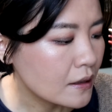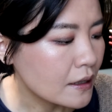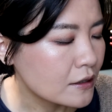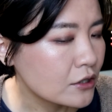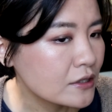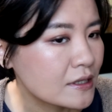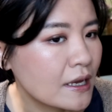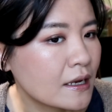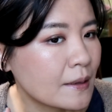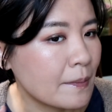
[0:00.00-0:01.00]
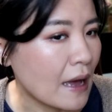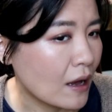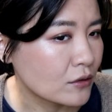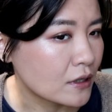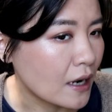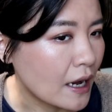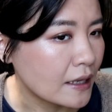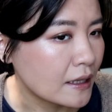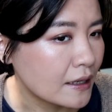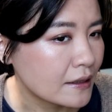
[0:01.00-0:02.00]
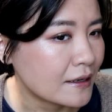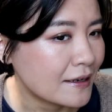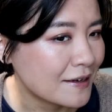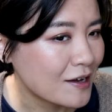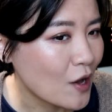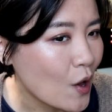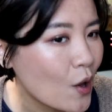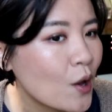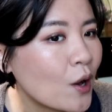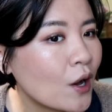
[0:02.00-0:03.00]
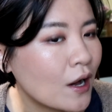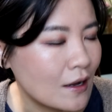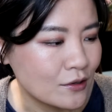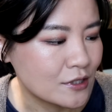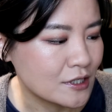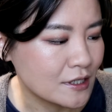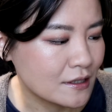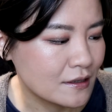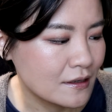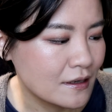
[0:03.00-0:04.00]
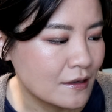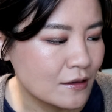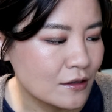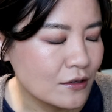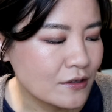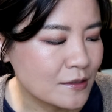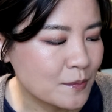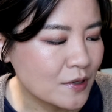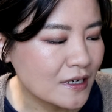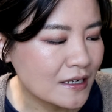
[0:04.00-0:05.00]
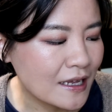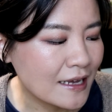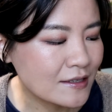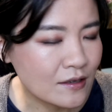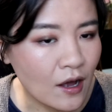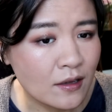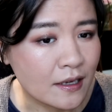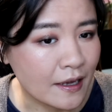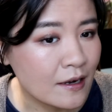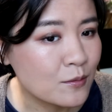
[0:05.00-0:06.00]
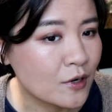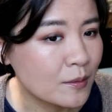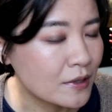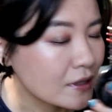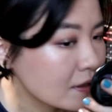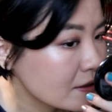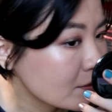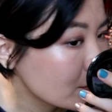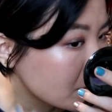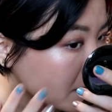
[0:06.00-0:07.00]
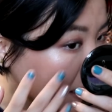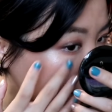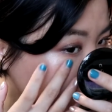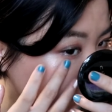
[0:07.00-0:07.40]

a powder highlight on your cheek. It looks pretty nice on the camera, but in real life